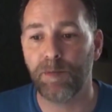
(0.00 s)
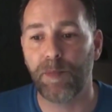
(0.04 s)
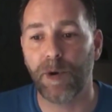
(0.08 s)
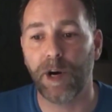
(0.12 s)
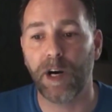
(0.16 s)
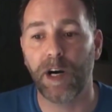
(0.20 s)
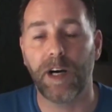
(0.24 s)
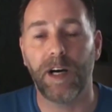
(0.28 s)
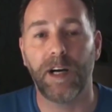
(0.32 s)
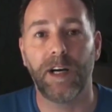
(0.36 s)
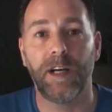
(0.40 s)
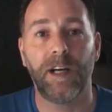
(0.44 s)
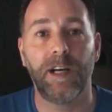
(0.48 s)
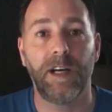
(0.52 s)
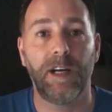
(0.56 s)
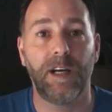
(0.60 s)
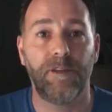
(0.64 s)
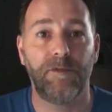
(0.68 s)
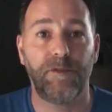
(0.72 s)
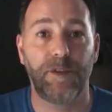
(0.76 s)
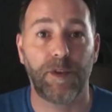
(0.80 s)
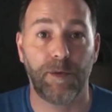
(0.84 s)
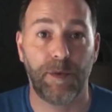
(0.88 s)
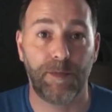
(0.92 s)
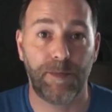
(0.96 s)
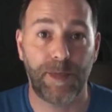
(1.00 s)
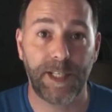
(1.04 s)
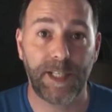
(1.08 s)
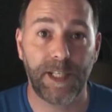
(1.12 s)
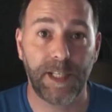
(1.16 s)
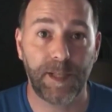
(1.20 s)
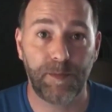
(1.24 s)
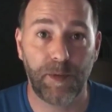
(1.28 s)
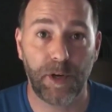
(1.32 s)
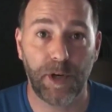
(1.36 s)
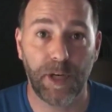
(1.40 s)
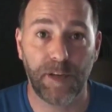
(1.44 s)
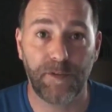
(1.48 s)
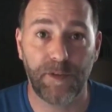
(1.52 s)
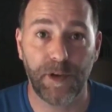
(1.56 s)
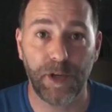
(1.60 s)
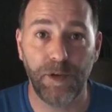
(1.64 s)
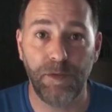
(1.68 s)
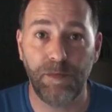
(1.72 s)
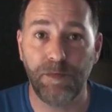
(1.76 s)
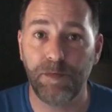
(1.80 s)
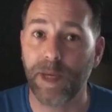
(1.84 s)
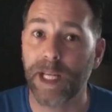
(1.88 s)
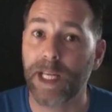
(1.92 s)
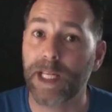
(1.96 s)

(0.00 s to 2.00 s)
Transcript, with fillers: But from a business point of view,